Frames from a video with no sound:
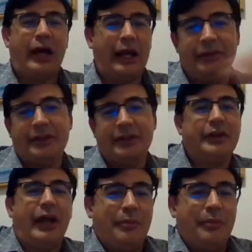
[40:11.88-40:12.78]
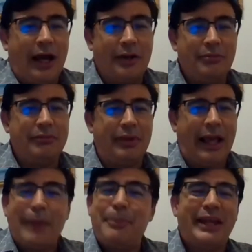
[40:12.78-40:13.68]
I think that I'm
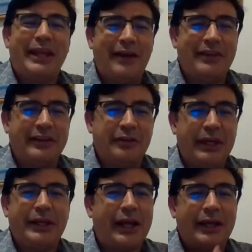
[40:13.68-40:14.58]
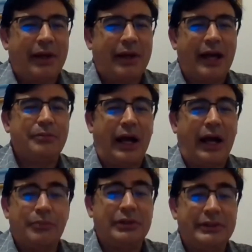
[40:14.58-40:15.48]
happy to have that debate.
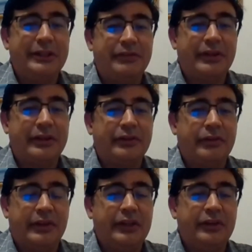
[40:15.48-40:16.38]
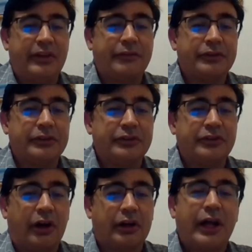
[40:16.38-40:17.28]
I believe that these efforts
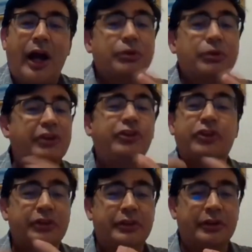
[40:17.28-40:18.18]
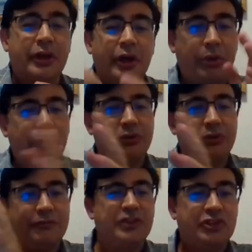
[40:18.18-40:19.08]
are complementary, both
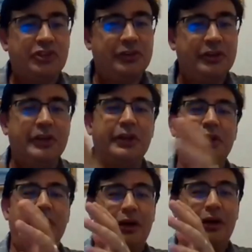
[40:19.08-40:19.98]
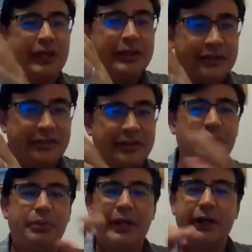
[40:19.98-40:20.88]
the vision of getting the
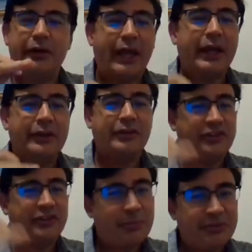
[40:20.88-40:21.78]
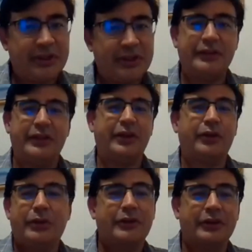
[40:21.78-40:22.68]
single payer and the steps to get
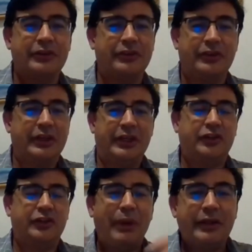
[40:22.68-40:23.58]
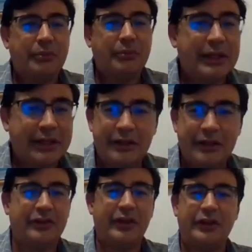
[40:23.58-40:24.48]
there, whether it's expanding Medicaid
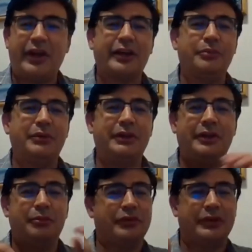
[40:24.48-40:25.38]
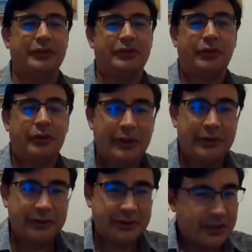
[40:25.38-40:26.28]
to the undocumented immigrants, or
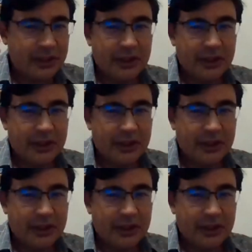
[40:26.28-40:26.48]
whether it's